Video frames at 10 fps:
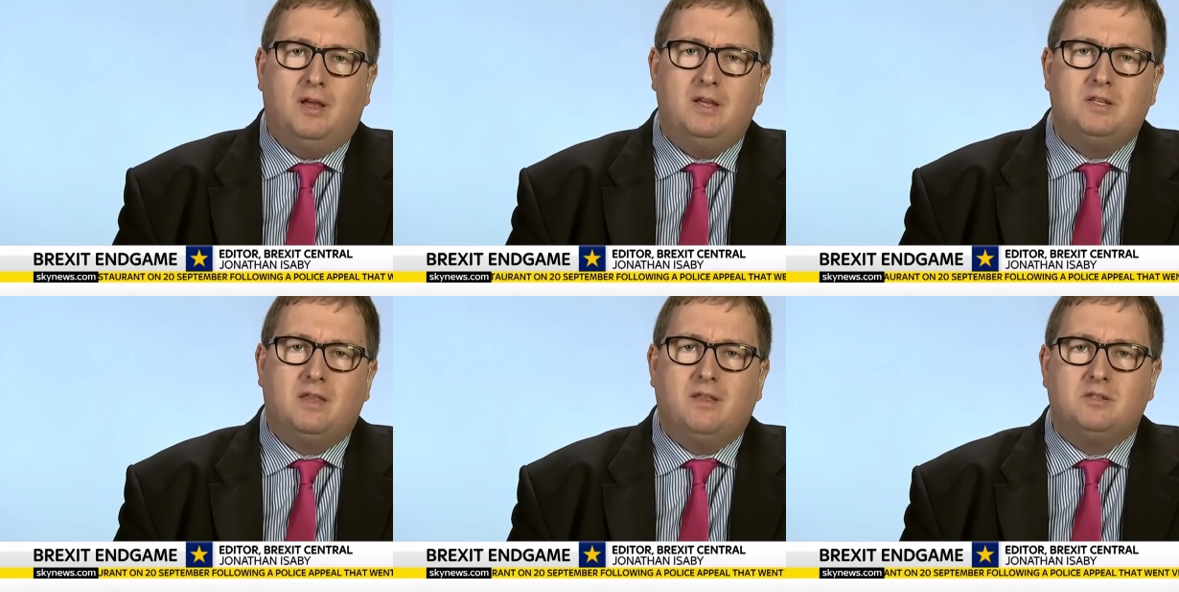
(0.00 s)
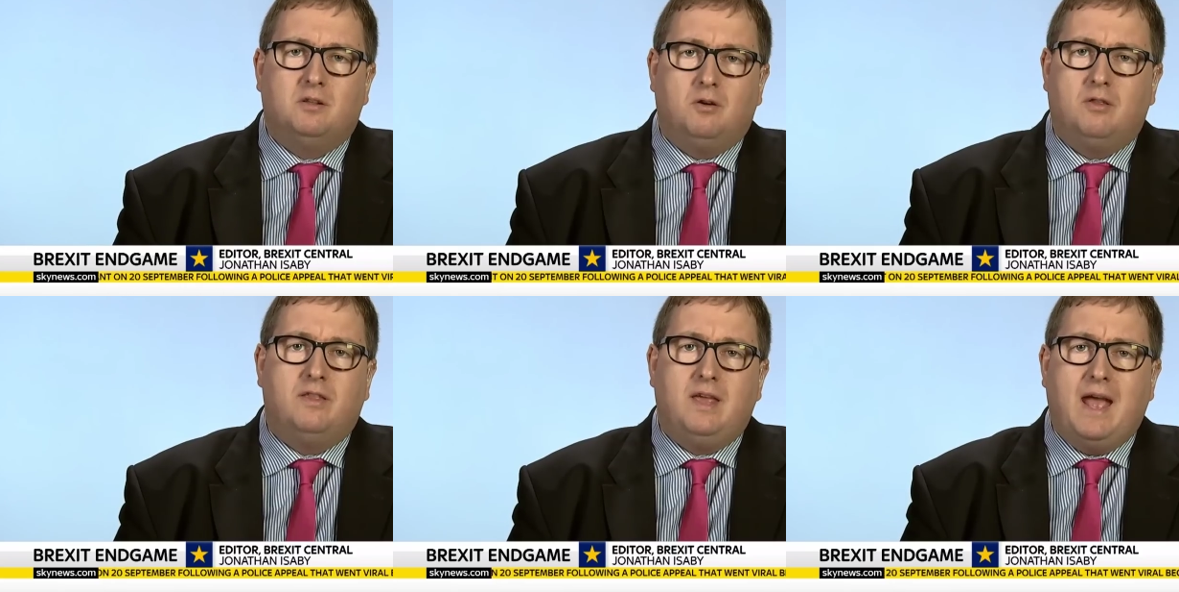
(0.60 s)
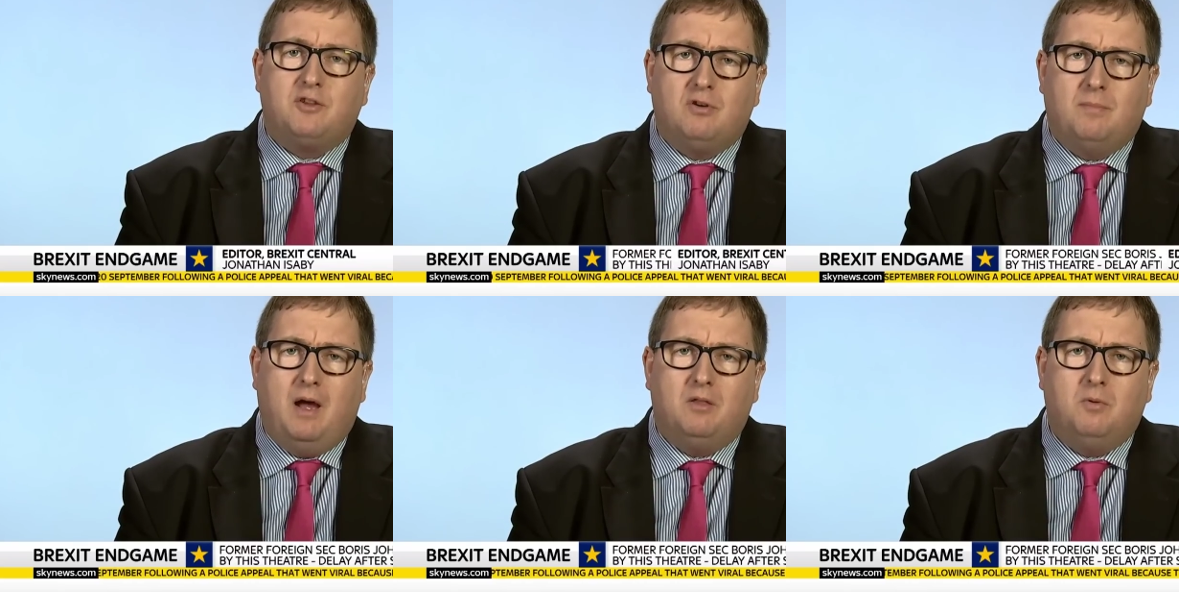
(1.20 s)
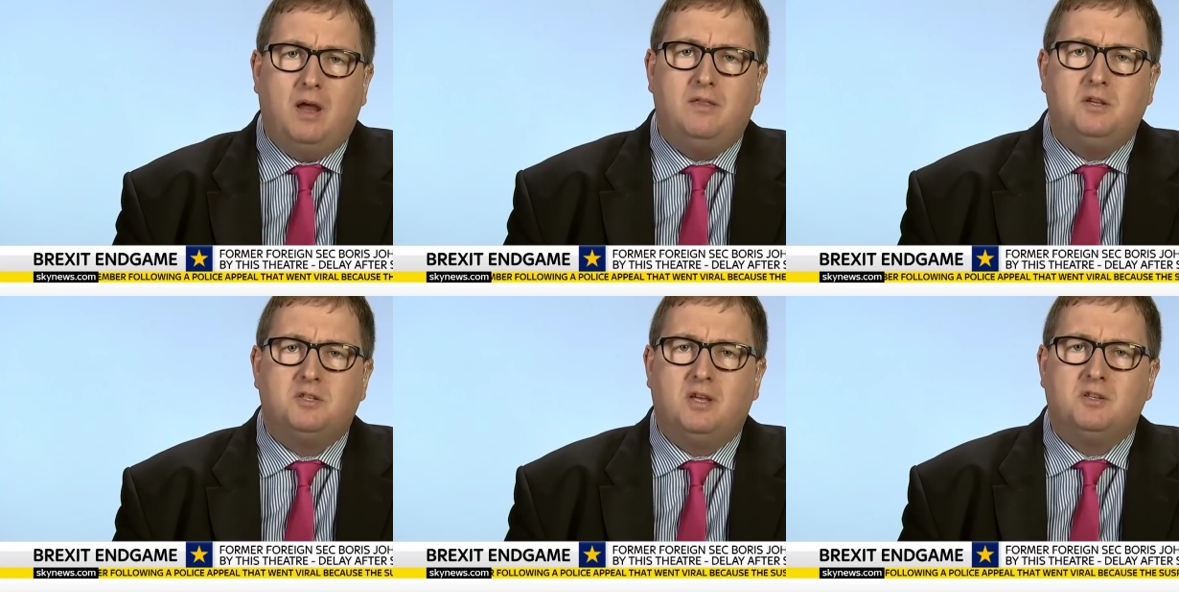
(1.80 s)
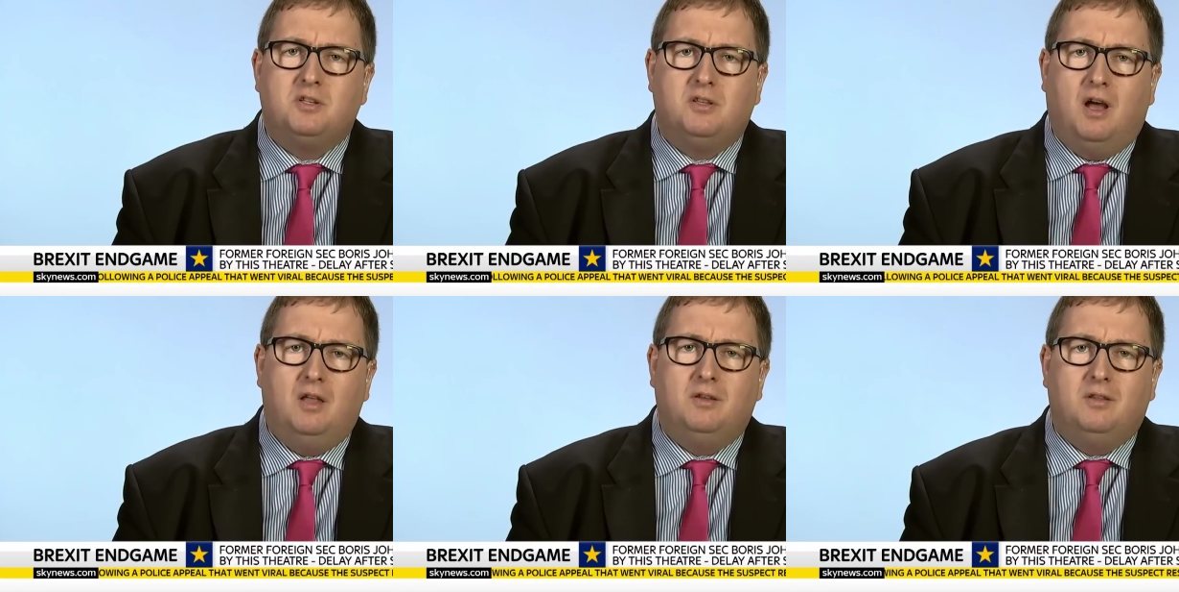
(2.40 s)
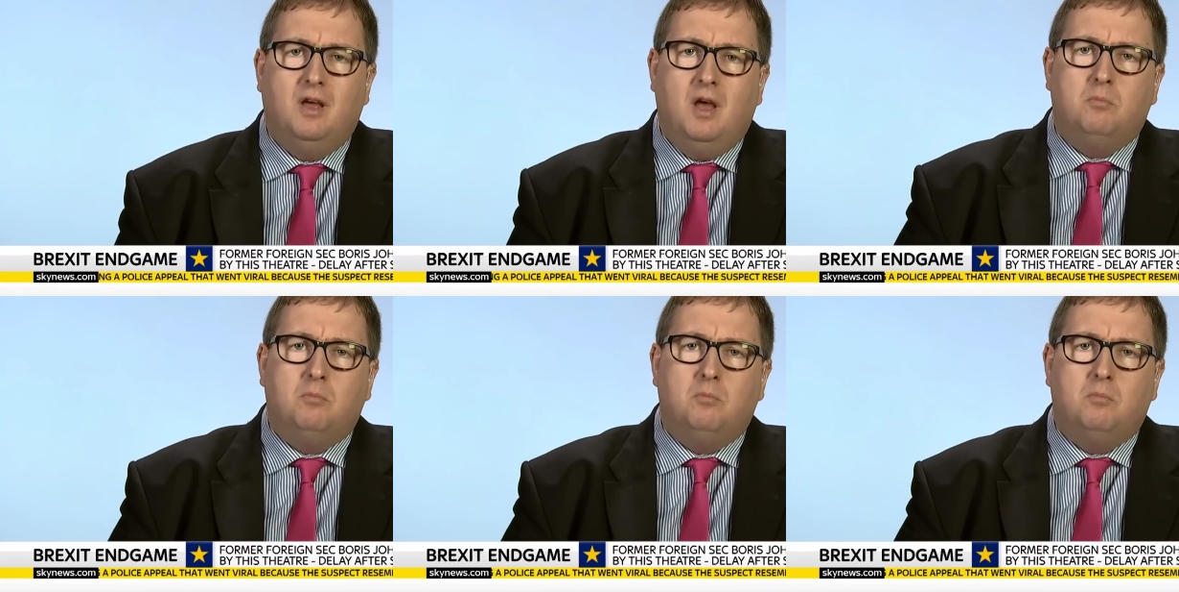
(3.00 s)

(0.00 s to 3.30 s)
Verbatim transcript: he said there's a lot of theatre about the way these things are done and